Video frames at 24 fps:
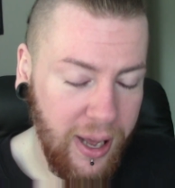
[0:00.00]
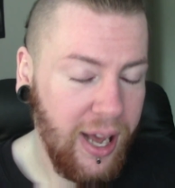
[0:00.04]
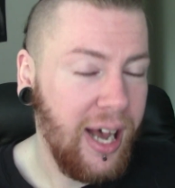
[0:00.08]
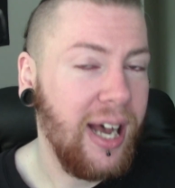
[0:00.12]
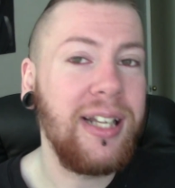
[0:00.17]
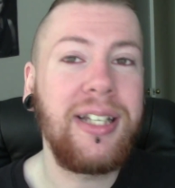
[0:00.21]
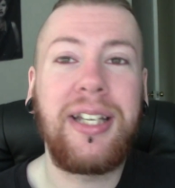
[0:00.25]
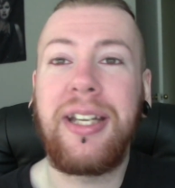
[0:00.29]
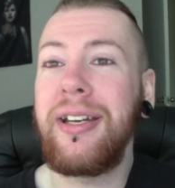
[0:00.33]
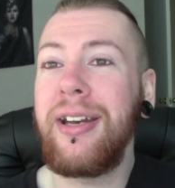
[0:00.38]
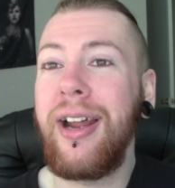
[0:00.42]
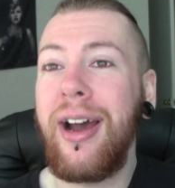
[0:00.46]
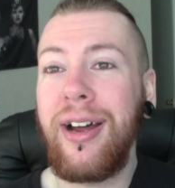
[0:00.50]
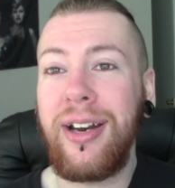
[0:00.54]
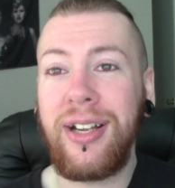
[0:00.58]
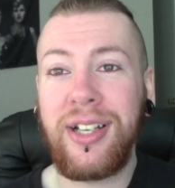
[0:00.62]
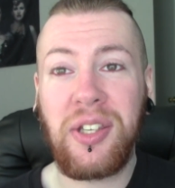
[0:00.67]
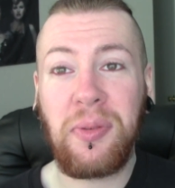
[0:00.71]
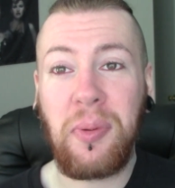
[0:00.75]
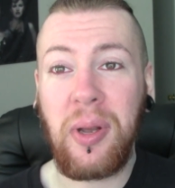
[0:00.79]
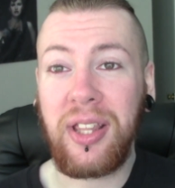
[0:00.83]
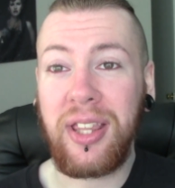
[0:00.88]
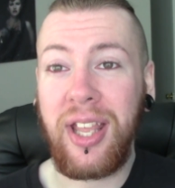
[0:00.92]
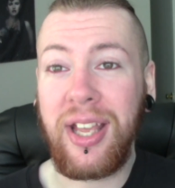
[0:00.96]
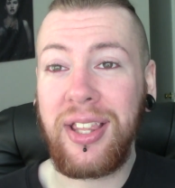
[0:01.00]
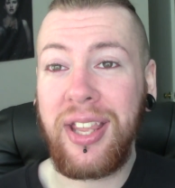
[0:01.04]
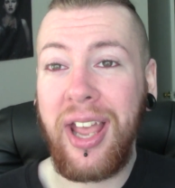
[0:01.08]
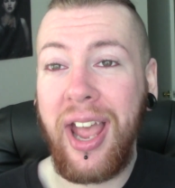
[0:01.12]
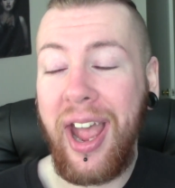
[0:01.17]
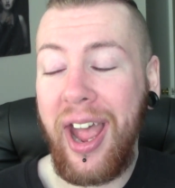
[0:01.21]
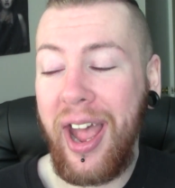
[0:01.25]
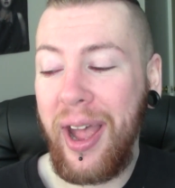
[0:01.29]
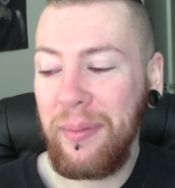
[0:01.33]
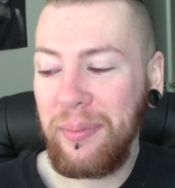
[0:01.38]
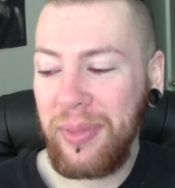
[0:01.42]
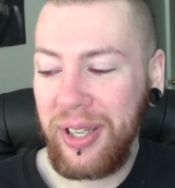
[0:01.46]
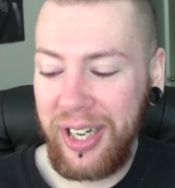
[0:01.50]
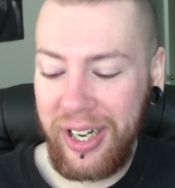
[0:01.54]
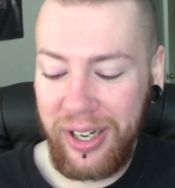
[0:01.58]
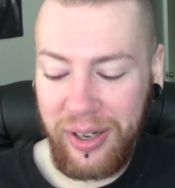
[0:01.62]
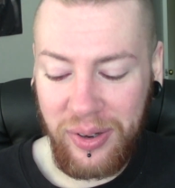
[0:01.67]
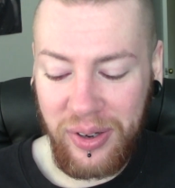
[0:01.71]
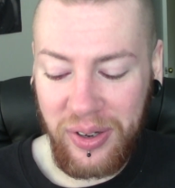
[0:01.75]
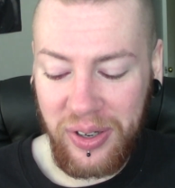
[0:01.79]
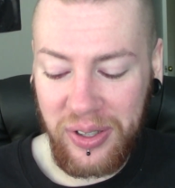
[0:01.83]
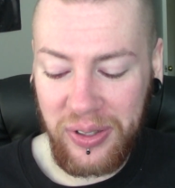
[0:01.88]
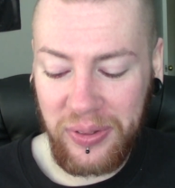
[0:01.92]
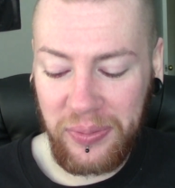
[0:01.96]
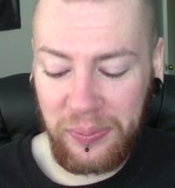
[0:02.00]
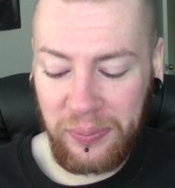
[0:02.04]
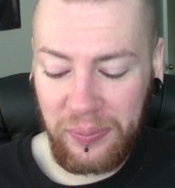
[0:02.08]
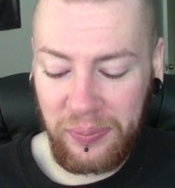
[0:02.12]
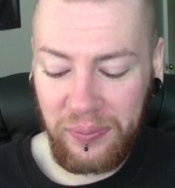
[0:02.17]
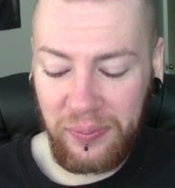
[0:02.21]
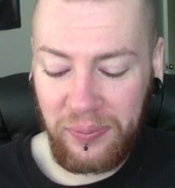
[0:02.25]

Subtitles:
I did not expect that to happen at all.